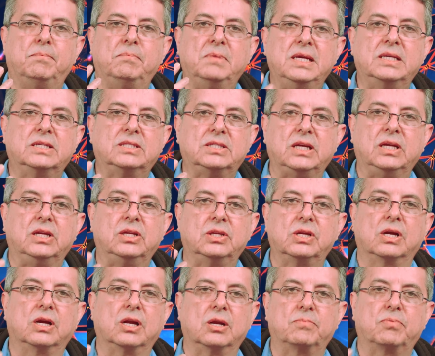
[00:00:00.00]
mixed
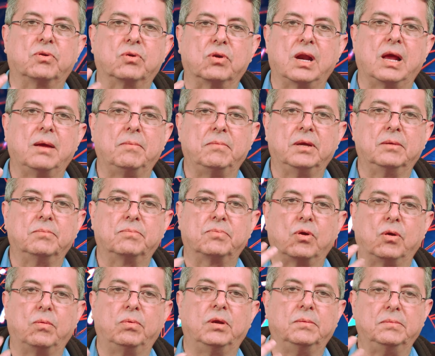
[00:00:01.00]
integer programming
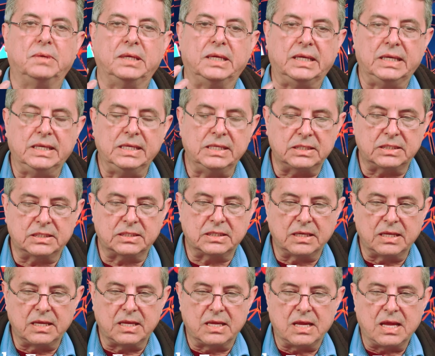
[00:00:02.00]
problem is,
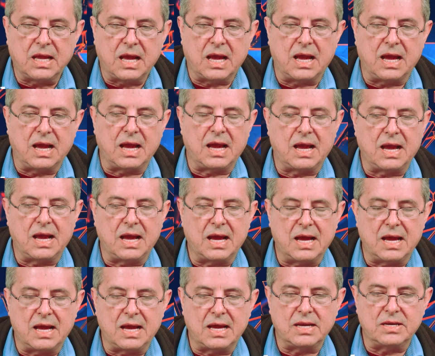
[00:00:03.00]

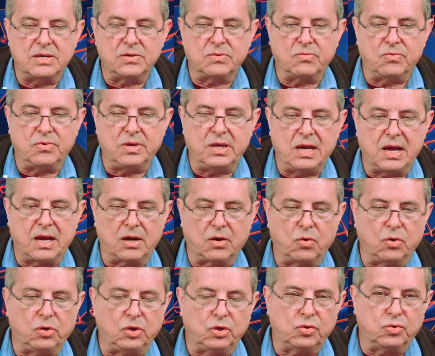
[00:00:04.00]
and we are
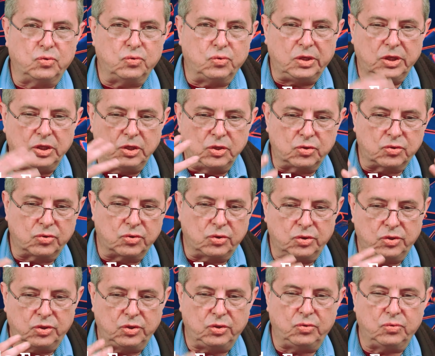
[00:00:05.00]
going to
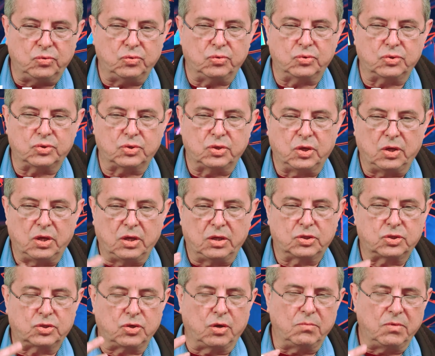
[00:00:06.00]
introduce
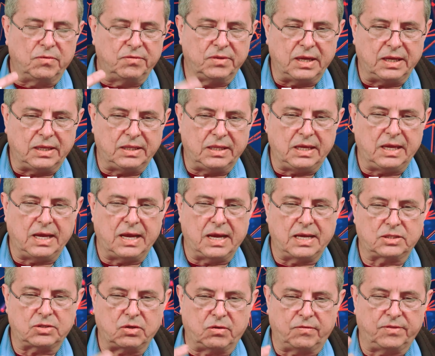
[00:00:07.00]
some of the
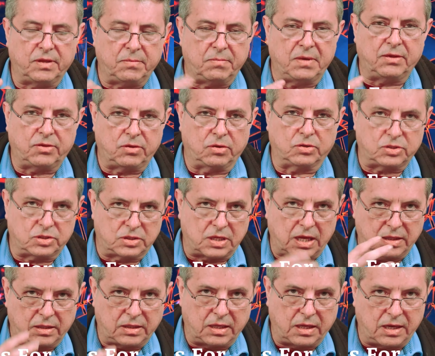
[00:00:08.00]
ideas of the methods
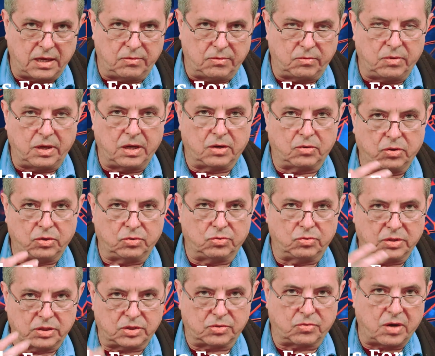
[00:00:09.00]
that we are going
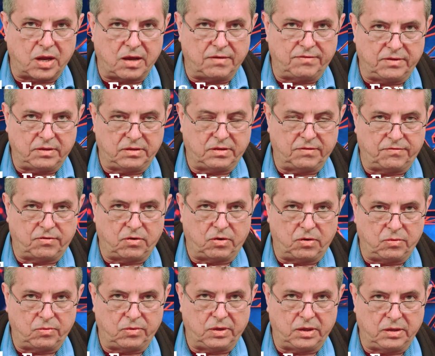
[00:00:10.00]
to describe in the
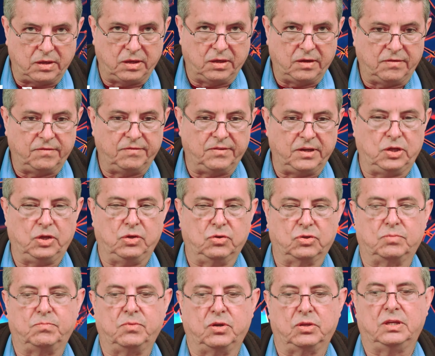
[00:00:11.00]
following
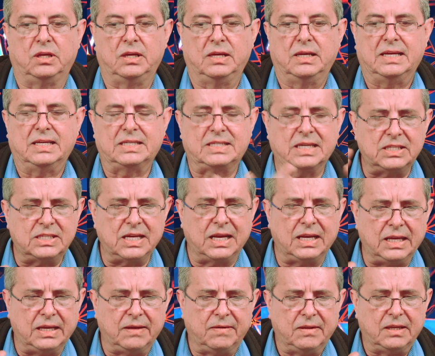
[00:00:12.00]
videos. But
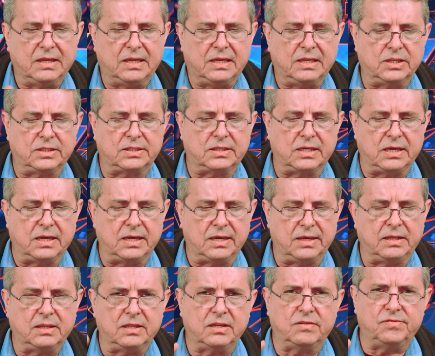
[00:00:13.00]
essentially,
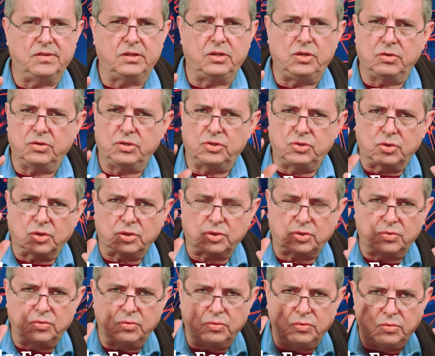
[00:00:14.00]
in this video is
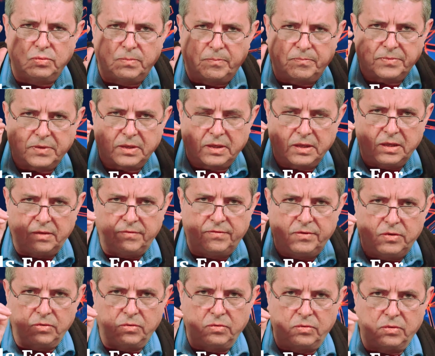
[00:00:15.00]
just to give
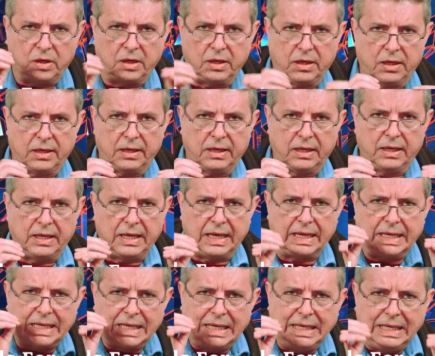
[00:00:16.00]
you
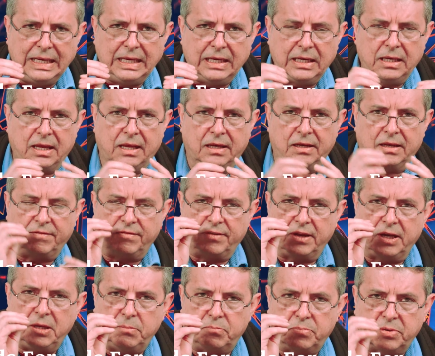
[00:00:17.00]
a clean and a
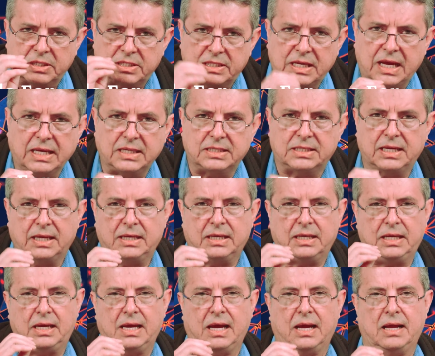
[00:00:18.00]
very precise
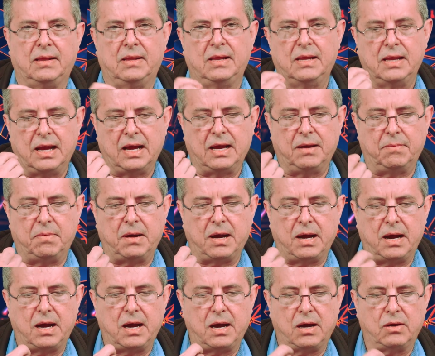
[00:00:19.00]
idea
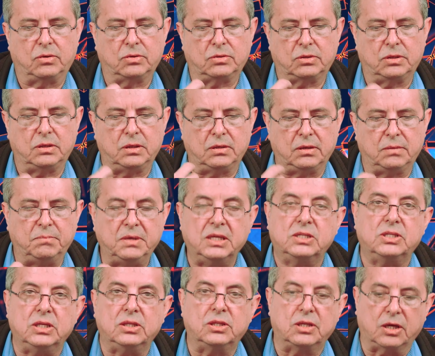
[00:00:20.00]
about
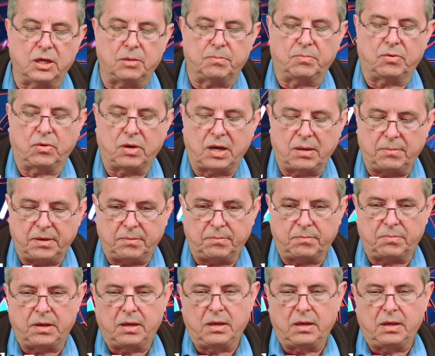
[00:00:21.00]
mixed integer programming